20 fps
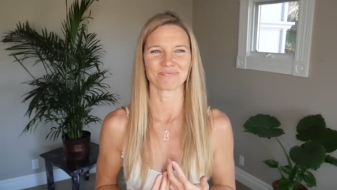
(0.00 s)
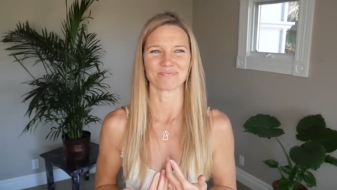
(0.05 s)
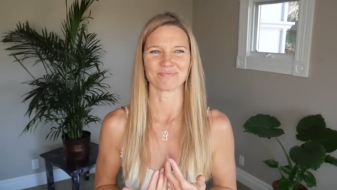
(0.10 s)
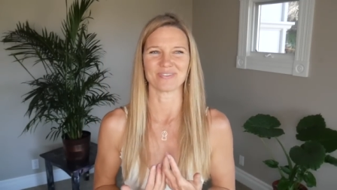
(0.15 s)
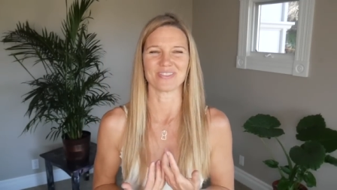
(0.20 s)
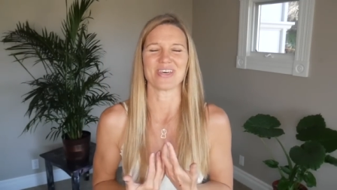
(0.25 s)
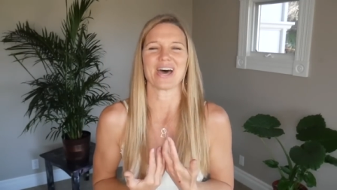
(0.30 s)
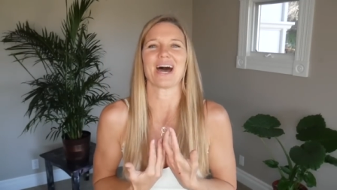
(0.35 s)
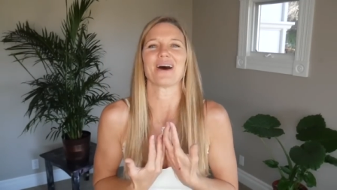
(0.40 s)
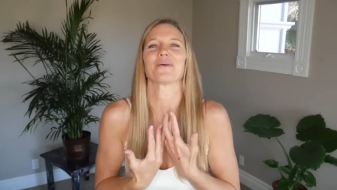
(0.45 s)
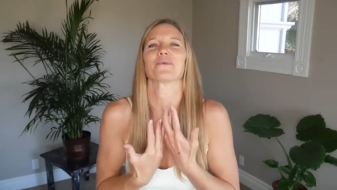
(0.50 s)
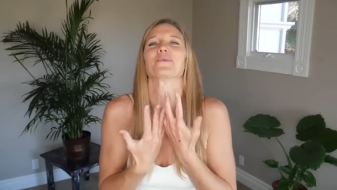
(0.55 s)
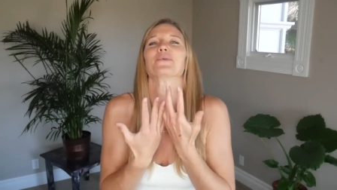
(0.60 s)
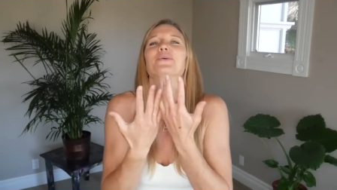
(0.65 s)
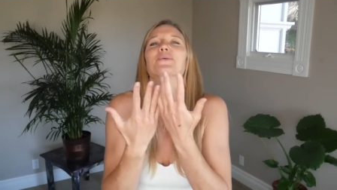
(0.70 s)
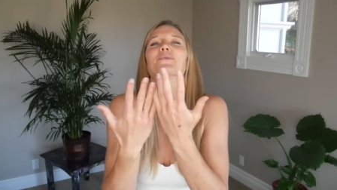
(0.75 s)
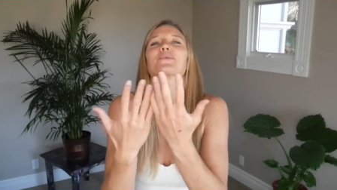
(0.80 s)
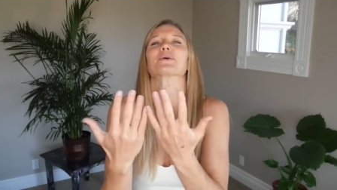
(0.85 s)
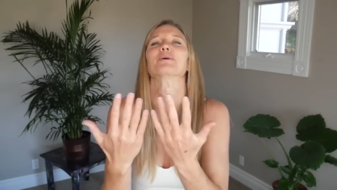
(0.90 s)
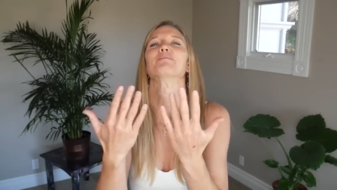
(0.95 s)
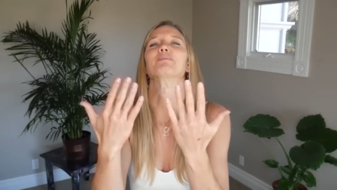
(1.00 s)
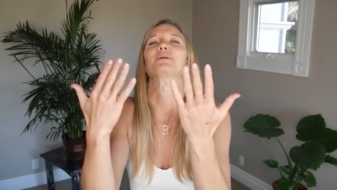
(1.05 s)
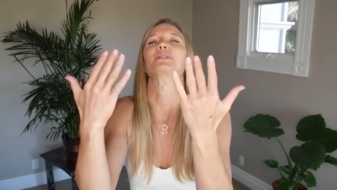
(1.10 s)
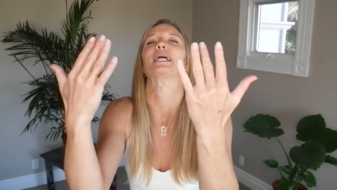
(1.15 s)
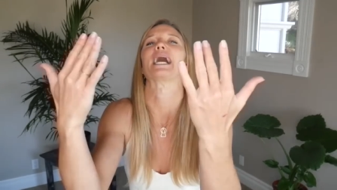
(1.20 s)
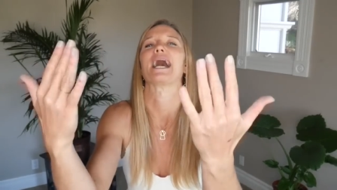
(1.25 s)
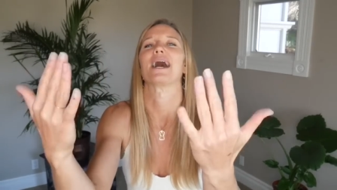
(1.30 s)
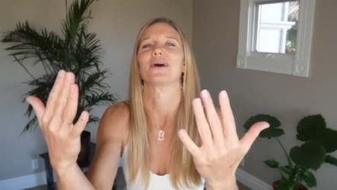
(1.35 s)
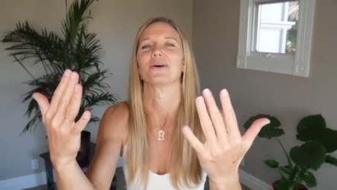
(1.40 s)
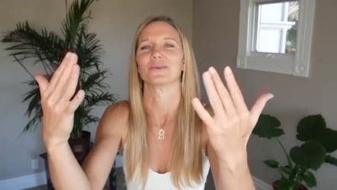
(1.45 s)
that will
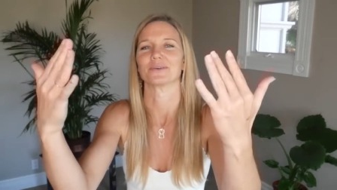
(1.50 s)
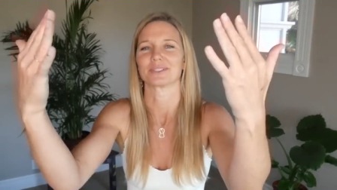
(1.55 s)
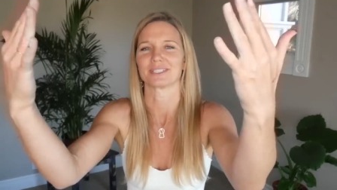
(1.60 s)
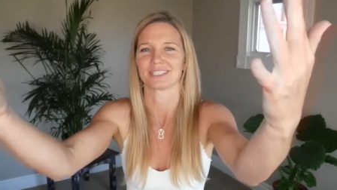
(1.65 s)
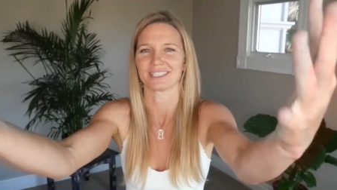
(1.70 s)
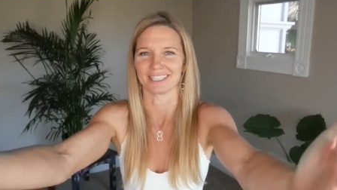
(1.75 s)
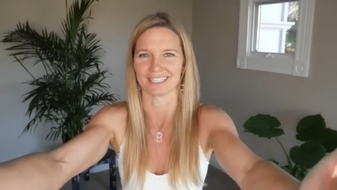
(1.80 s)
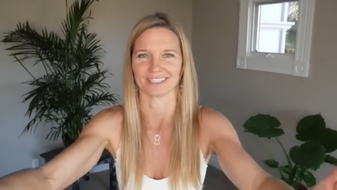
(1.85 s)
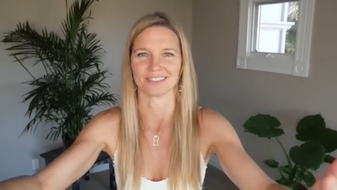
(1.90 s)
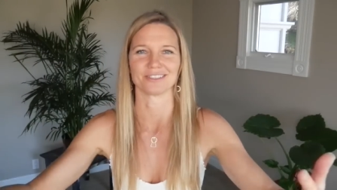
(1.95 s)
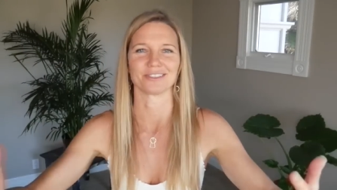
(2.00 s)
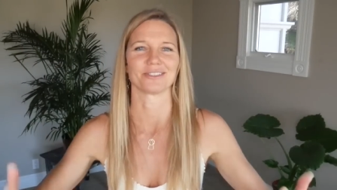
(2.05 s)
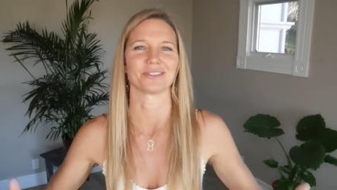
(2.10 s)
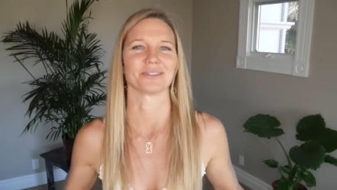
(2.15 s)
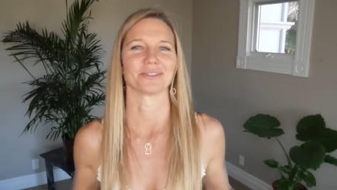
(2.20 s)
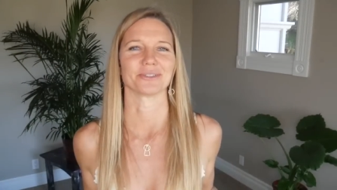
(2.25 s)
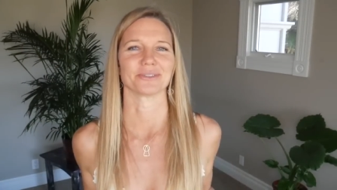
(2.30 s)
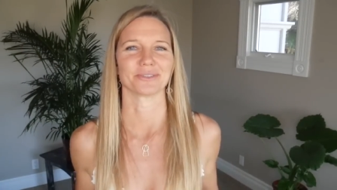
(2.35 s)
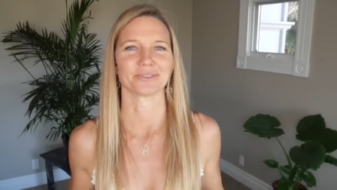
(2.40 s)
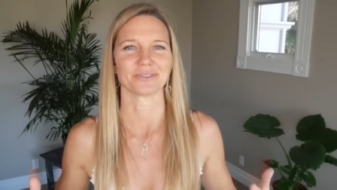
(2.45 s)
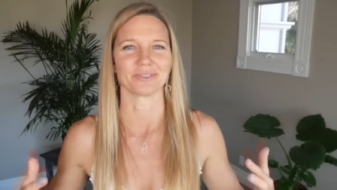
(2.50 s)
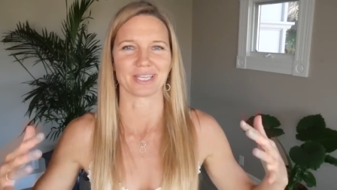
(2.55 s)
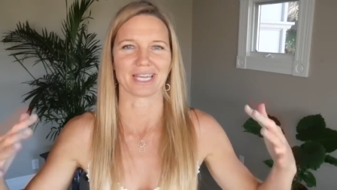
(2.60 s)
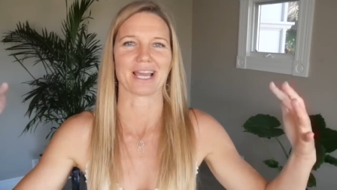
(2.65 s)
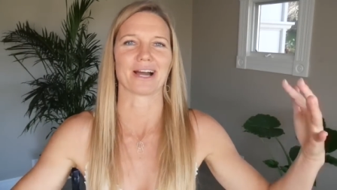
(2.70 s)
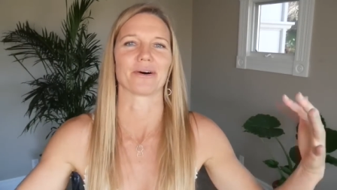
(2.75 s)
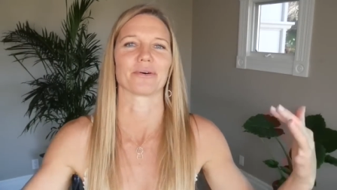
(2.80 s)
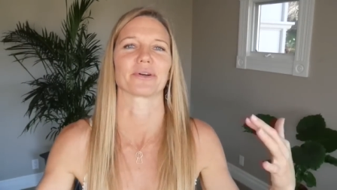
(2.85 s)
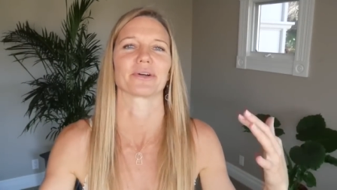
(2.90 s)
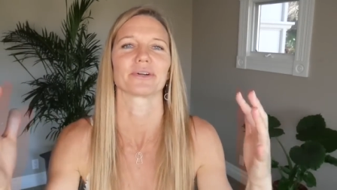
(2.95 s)
ripple out into the
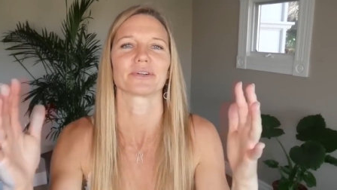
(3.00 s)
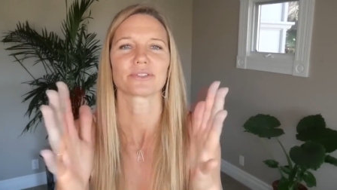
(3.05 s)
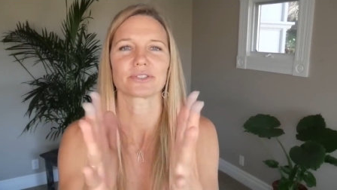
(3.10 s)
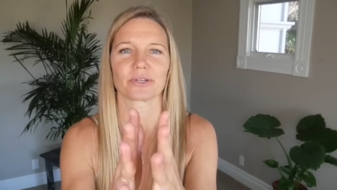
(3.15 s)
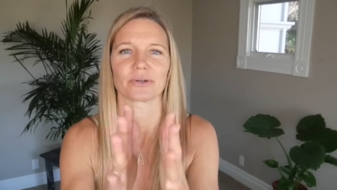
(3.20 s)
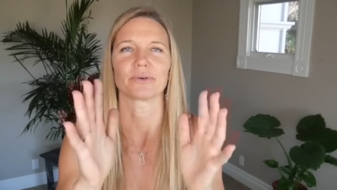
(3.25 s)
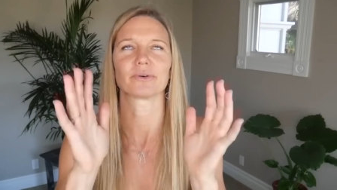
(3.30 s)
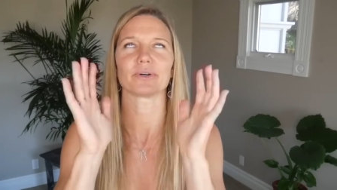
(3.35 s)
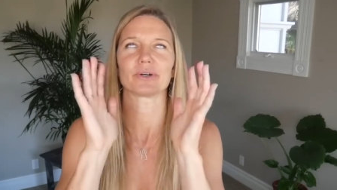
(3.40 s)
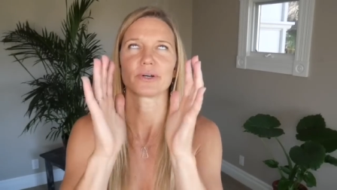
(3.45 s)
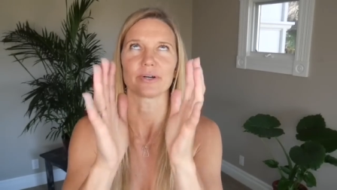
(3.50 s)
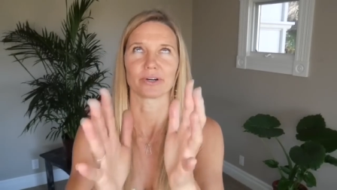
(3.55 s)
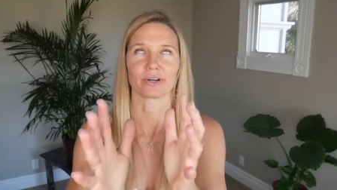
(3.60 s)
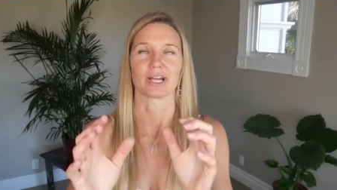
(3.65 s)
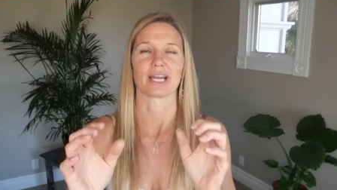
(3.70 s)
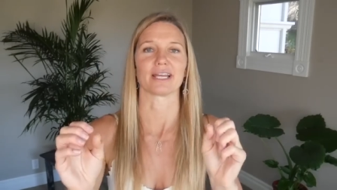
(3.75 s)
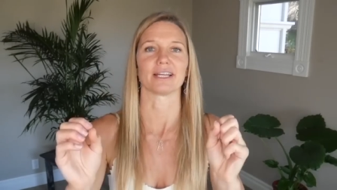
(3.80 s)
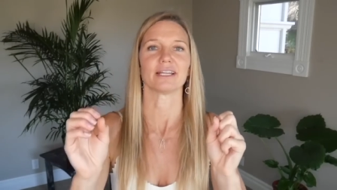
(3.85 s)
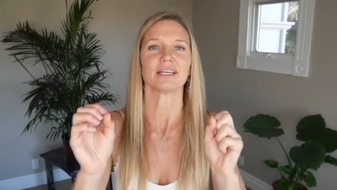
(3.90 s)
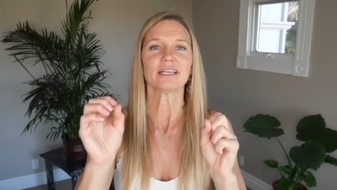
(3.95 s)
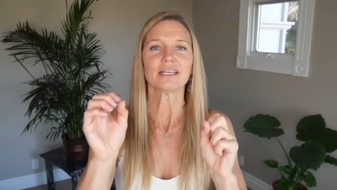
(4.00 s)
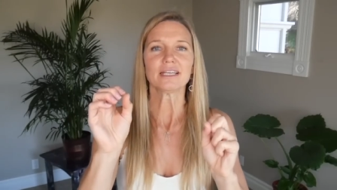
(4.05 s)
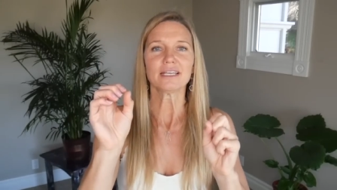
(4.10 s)
outer. So, all right,